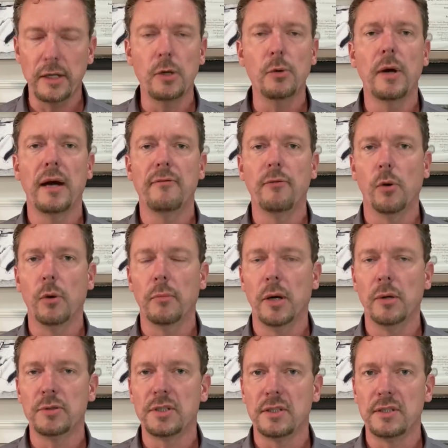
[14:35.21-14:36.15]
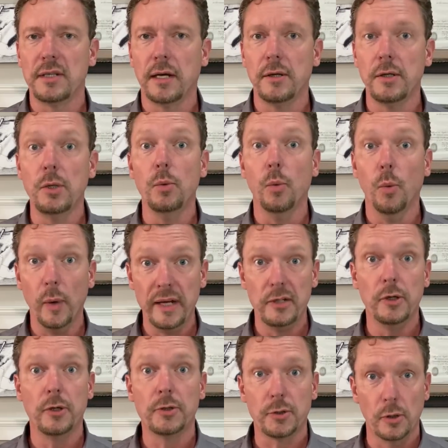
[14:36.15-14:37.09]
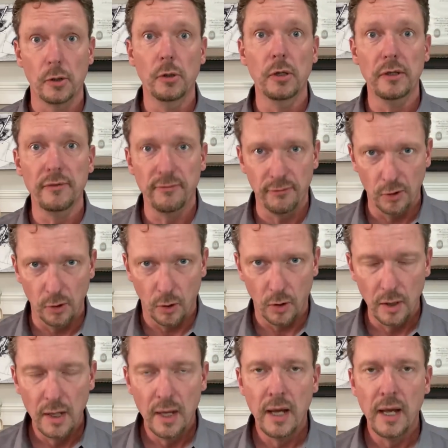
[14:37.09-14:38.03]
You have hormones that tell you when you're truly full.